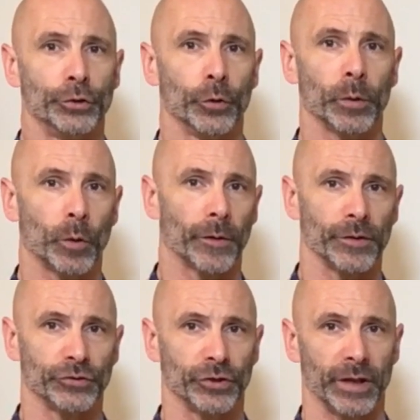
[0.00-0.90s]
doing one of
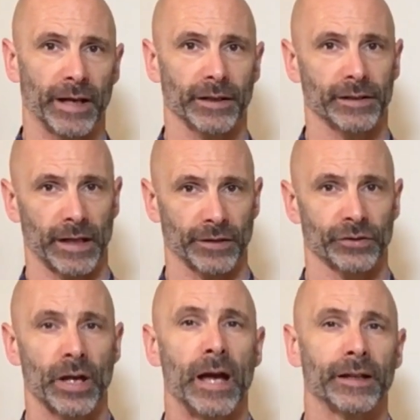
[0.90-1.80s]
these genetic
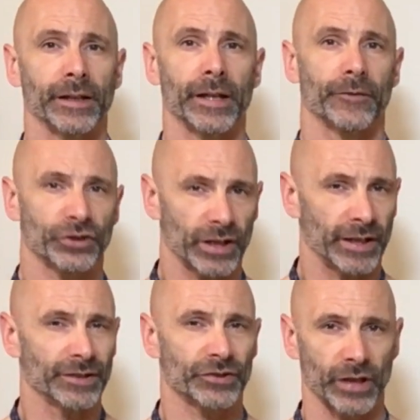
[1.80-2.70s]
tests can give us
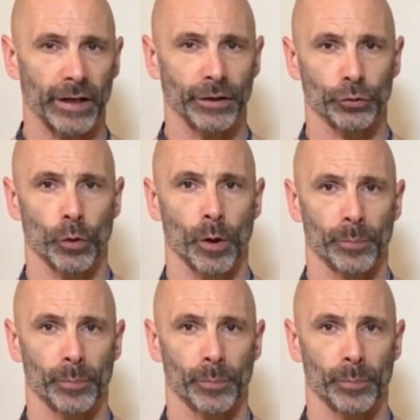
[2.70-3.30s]
insight into our